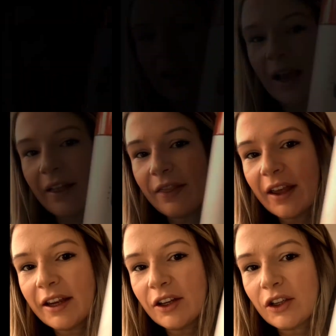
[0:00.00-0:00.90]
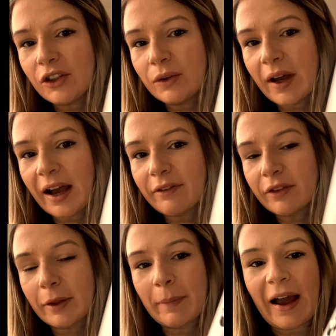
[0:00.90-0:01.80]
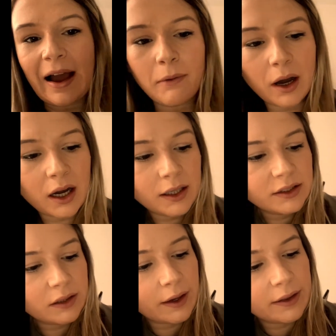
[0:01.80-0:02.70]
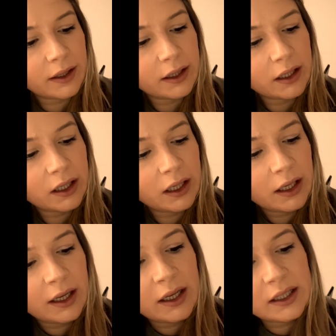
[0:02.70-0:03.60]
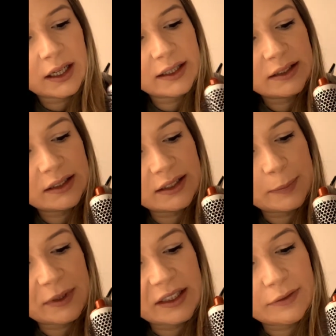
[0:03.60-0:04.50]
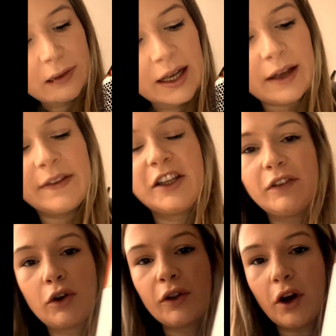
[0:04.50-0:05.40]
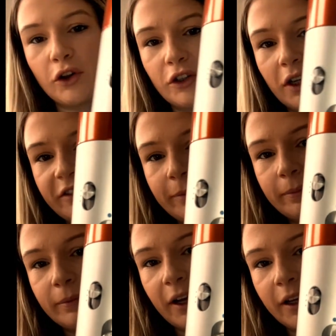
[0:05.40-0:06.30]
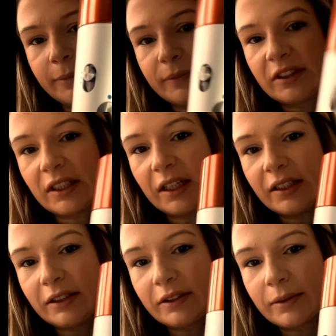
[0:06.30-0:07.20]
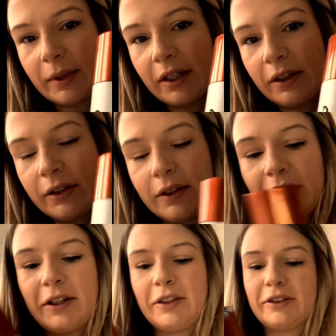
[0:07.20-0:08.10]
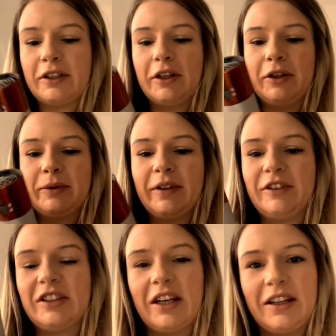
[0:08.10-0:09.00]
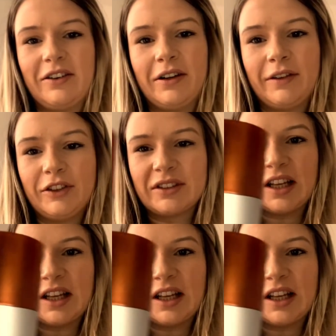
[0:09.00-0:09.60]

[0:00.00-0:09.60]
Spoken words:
And then you have the power. So I think that's the speed of the fan. And then you've got the on and off slider as well. So if you turn it off, if you slide